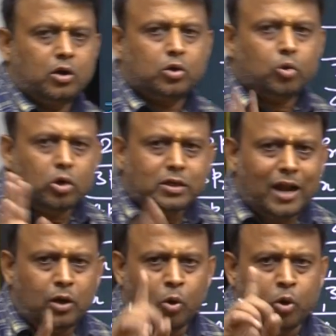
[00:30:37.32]

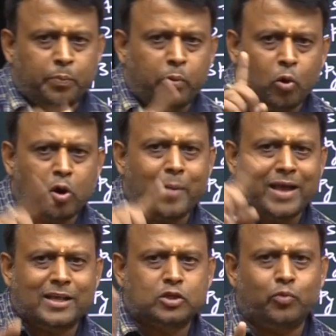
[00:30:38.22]
Total node 4
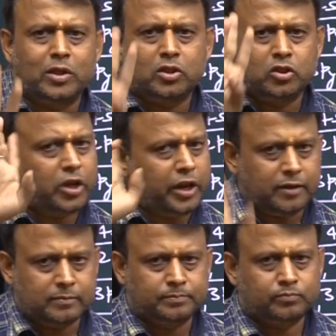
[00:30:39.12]
minus 1,
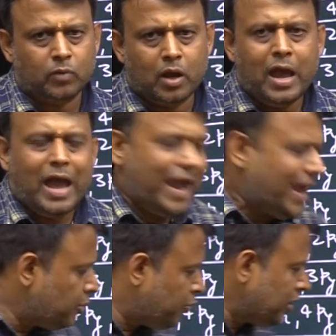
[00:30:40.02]
3.
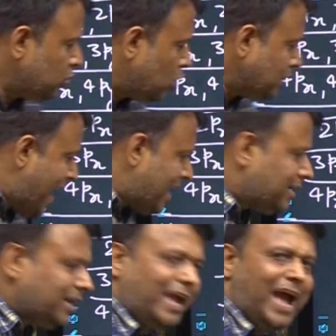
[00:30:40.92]
And we know
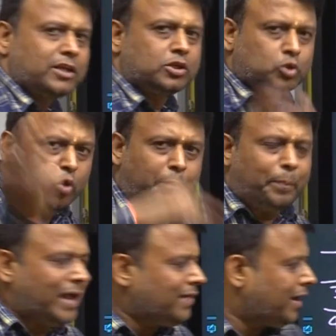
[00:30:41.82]
that d has 2
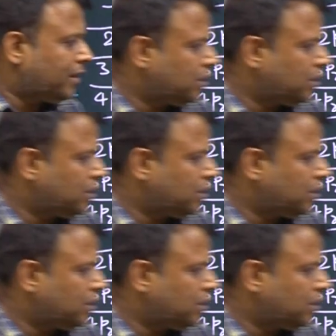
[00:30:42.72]
planar